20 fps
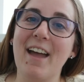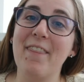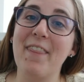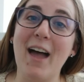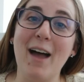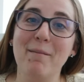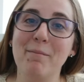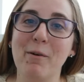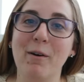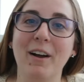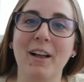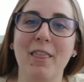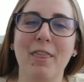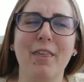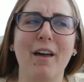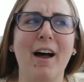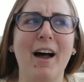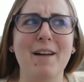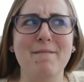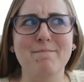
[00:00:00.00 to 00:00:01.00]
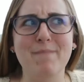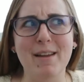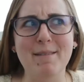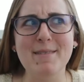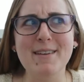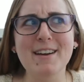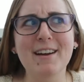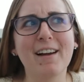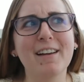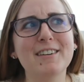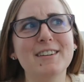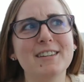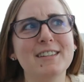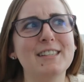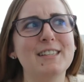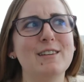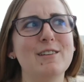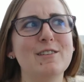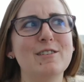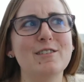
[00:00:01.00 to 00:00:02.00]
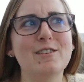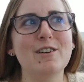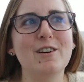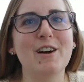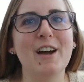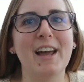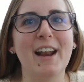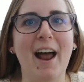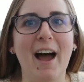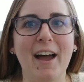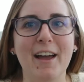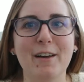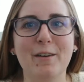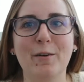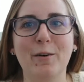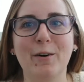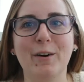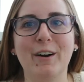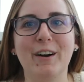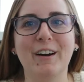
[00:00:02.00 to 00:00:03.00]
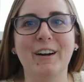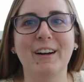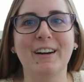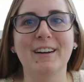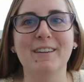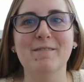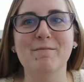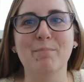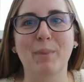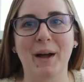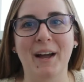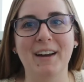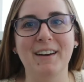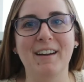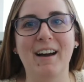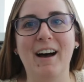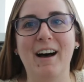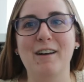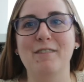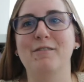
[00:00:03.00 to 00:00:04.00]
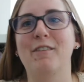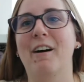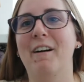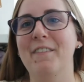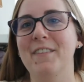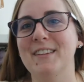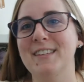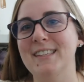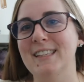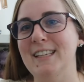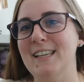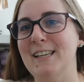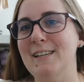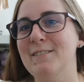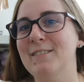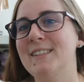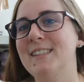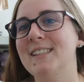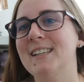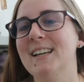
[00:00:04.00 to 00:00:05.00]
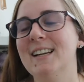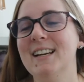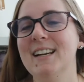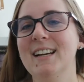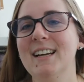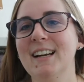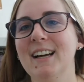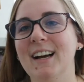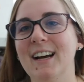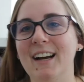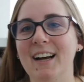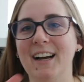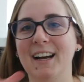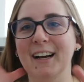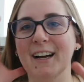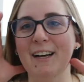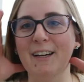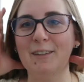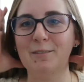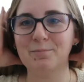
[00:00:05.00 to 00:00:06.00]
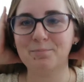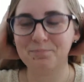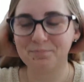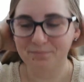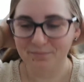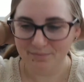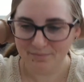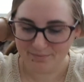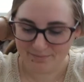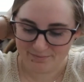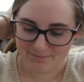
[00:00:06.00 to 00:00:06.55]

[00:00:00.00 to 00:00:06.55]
at that point, thought maybe I'll just do an I-cord bind off on the sleeves. Um,